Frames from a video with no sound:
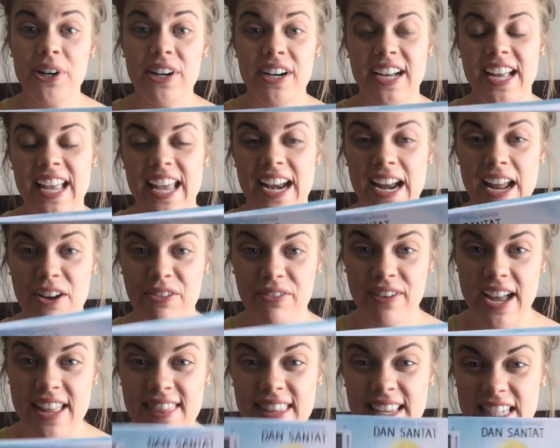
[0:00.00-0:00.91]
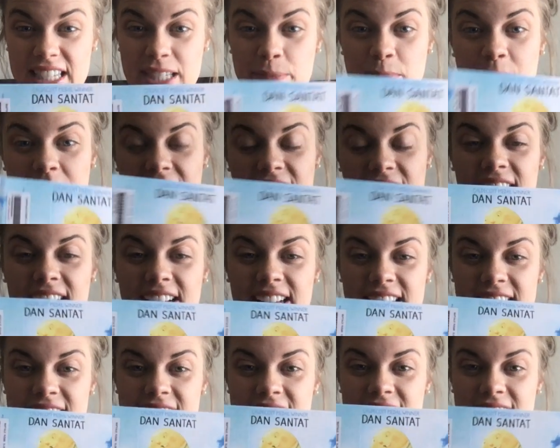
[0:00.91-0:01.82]
And I read this because
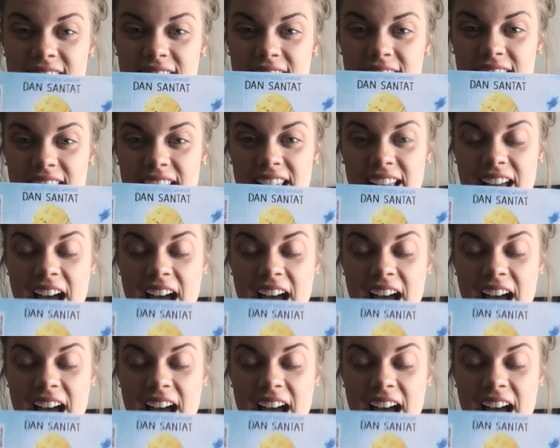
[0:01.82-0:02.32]
I